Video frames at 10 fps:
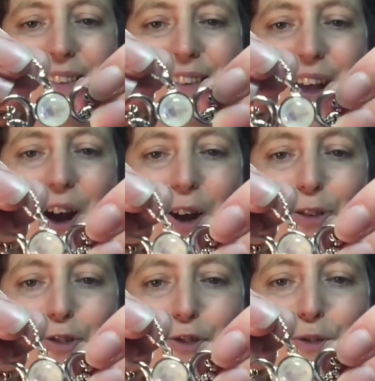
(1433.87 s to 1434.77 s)
our
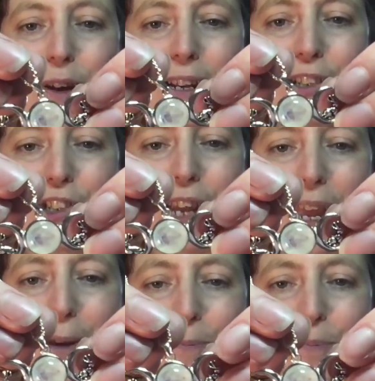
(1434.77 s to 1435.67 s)

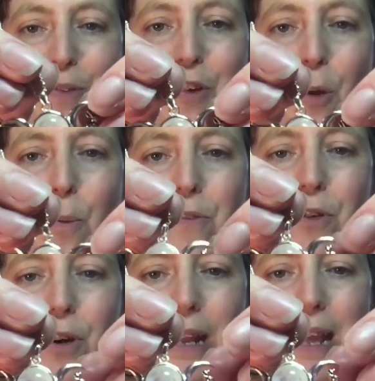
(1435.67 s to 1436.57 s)
Trilogy. So we've
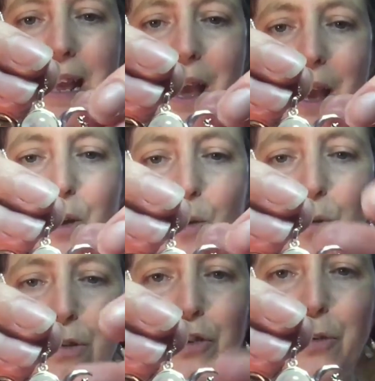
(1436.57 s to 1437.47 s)
got here a
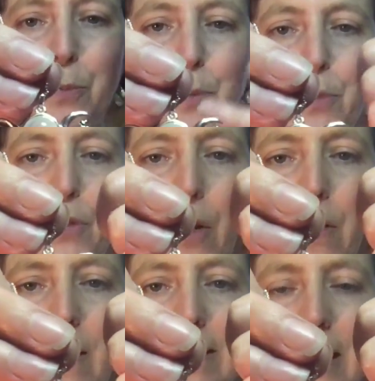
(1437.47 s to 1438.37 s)
gorgeous moonstone in
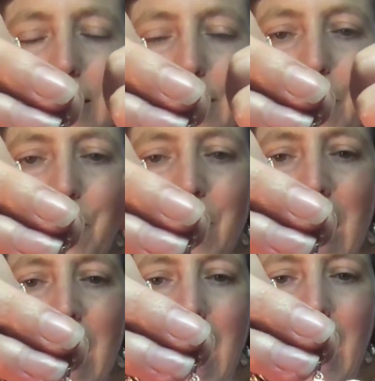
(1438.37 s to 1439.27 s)
the centre,
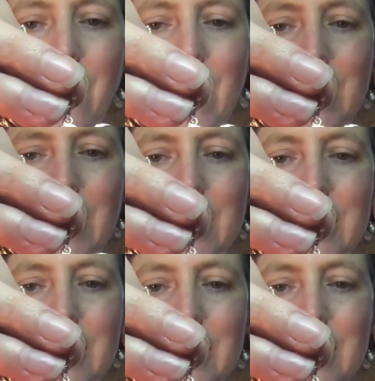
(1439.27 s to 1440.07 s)
and then a little